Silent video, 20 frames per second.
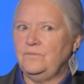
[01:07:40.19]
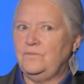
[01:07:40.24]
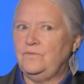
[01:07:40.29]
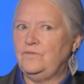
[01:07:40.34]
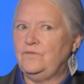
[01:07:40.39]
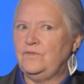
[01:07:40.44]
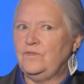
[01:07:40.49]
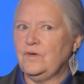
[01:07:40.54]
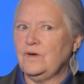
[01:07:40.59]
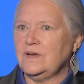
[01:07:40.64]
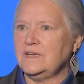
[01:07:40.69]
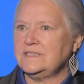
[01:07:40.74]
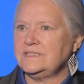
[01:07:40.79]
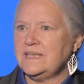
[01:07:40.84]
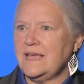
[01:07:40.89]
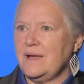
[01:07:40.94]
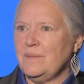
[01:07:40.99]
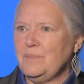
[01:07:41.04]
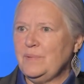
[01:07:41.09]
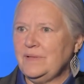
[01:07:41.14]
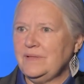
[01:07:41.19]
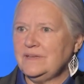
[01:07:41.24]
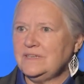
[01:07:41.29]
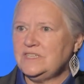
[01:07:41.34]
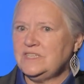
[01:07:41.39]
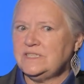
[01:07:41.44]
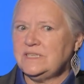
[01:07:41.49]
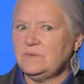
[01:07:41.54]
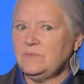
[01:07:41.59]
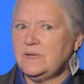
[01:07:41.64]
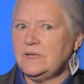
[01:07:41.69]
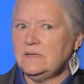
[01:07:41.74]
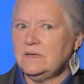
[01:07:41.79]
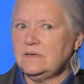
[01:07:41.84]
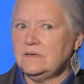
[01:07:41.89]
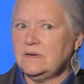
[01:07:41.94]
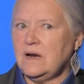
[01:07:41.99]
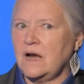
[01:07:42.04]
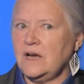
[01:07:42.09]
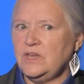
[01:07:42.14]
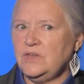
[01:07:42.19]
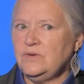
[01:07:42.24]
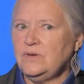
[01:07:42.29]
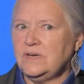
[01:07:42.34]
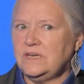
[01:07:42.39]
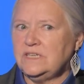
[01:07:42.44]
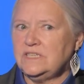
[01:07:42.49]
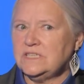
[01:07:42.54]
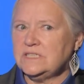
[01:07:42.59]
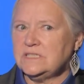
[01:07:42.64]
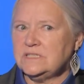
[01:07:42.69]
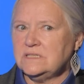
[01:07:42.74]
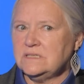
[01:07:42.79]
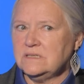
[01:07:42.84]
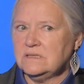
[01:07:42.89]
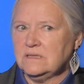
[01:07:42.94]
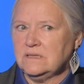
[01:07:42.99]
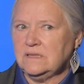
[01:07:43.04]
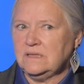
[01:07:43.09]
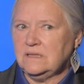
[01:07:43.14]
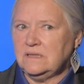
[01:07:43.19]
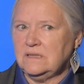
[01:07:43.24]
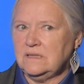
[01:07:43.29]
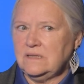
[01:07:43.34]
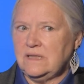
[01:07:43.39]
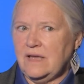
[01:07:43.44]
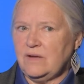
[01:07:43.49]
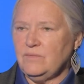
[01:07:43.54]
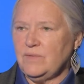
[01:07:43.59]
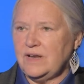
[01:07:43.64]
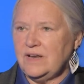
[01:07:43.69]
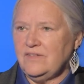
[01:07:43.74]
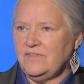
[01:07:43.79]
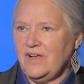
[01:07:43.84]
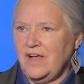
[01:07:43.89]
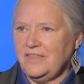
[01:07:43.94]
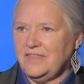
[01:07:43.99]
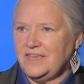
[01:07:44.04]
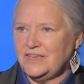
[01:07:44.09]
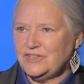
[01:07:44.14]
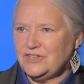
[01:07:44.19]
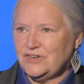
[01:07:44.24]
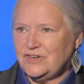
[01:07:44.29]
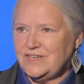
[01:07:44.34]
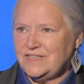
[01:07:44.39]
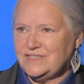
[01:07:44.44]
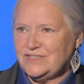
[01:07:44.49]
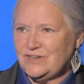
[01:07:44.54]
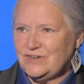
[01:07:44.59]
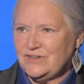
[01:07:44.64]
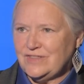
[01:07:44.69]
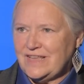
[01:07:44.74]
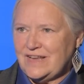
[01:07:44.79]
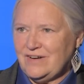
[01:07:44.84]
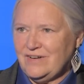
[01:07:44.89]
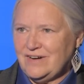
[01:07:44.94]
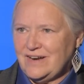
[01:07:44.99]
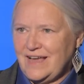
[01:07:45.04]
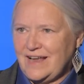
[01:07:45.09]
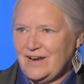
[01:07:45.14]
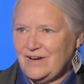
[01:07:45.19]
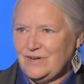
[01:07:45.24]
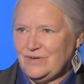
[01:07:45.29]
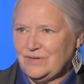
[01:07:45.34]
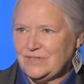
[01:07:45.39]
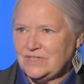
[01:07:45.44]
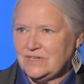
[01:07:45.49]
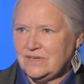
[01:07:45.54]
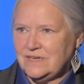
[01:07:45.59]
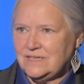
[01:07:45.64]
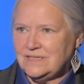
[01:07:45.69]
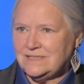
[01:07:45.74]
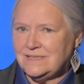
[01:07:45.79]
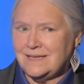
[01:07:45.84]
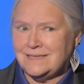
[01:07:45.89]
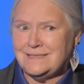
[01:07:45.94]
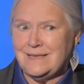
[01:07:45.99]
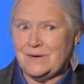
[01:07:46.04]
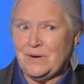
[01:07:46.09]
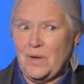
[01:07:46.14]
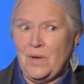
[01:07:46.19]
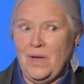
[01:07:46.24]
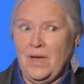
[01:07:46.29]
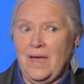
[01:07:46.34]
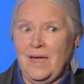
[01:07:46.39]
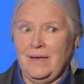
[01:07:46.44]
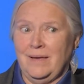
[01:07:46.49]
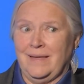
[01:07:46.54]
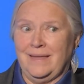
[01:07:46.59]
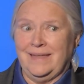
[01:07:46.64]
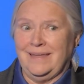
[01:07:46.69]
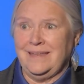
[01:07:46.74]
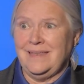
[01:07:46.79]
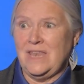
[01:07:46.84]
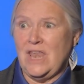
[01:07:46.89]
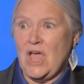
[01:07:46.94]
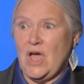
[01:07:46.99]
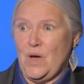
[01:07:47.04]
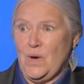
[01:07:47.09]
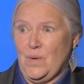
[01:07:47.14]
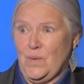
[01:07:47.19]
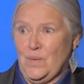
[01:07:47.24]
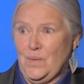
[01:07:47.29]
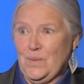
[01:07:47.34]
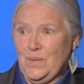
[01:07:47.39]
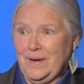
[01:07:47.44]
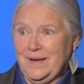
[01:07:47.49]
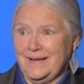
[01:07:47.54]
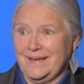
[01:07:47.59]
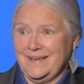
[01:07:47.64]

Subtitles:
for example, and she said, well, are you going to just get rid of all the attorneys that are there and hire new attorneys? And I said, no.